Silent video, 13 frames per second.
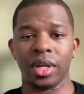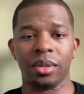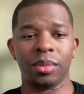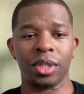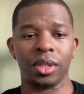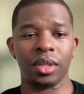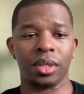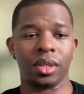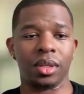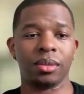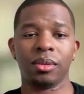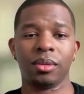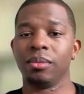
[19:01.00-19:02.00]
and trying to put
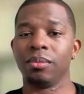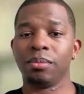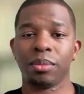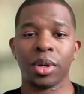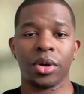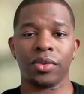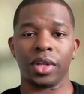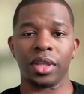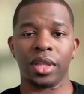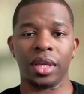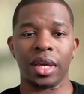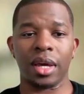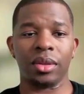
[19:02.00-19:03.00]
the
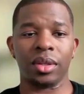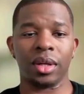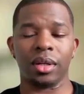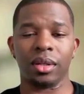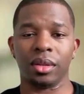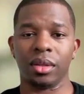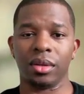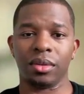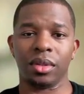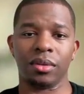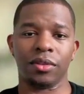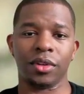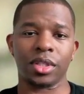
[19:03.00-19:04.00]
perfect thing out there
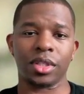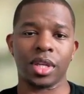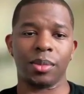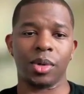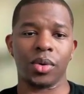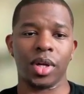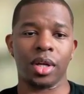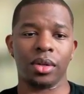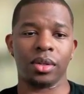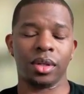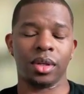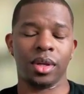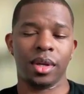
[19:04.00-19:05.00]
the first time
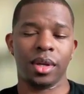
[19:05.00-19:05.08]
around.